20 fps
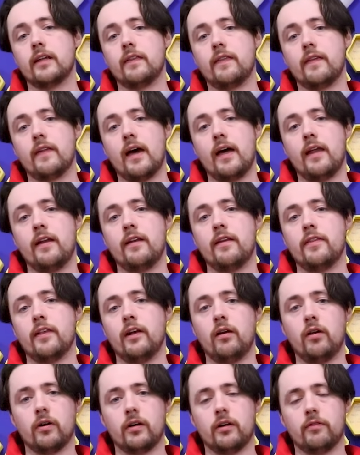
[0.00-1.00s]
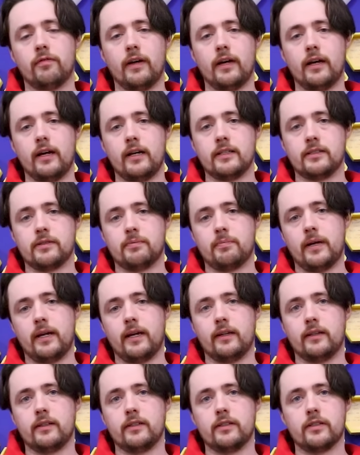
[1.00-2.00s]
and then the look of it as
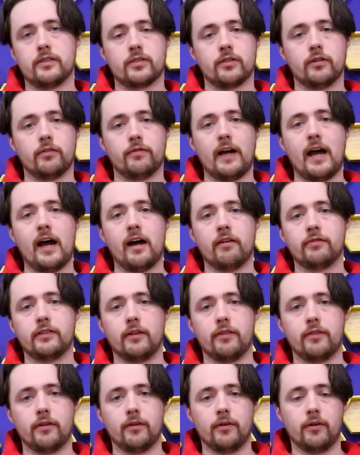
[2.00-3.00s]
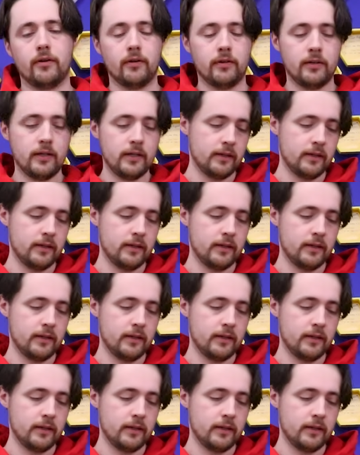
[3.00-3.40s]
being a sort of afterthought.